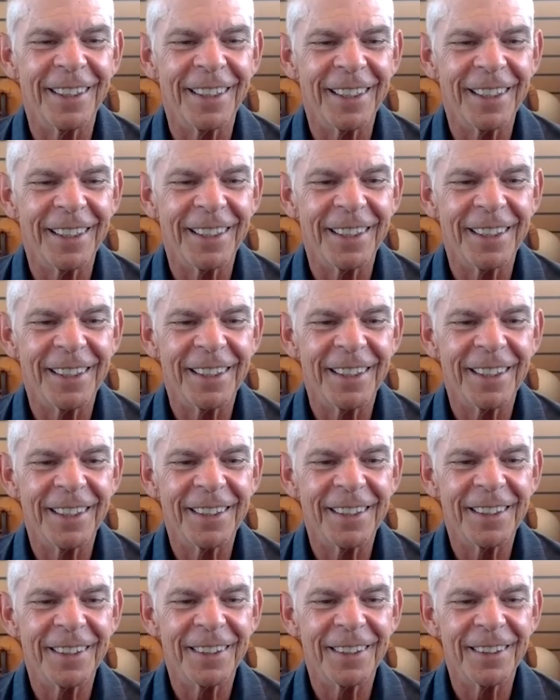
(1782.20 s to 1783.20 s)

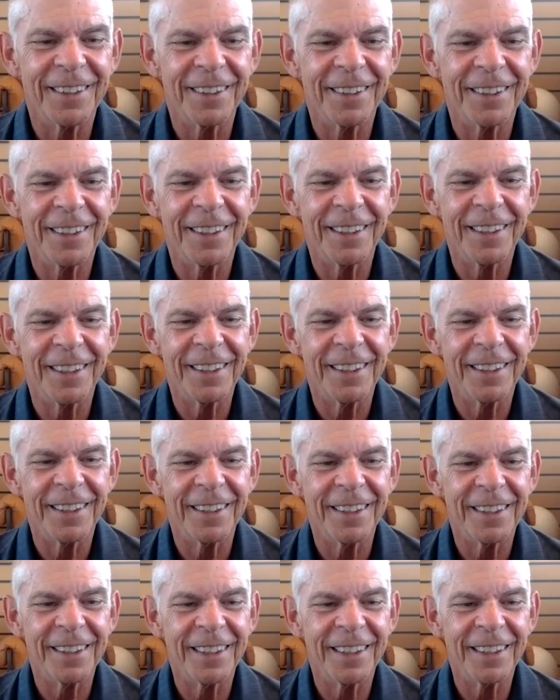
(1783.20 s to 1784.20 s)

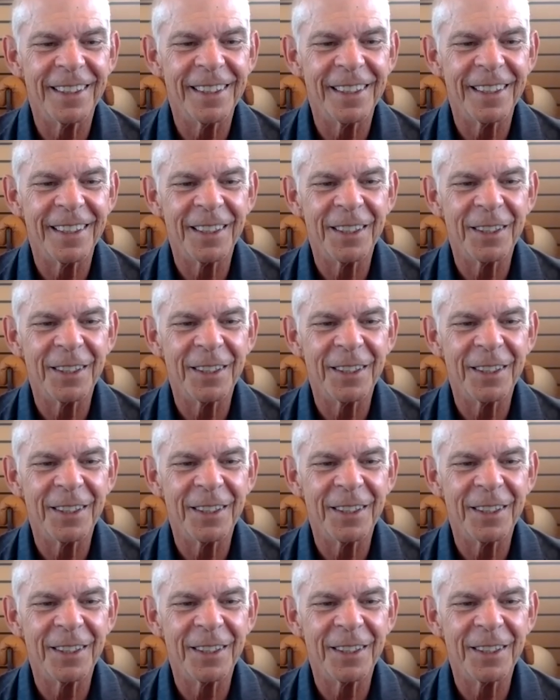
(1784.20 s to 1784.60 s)
(silent)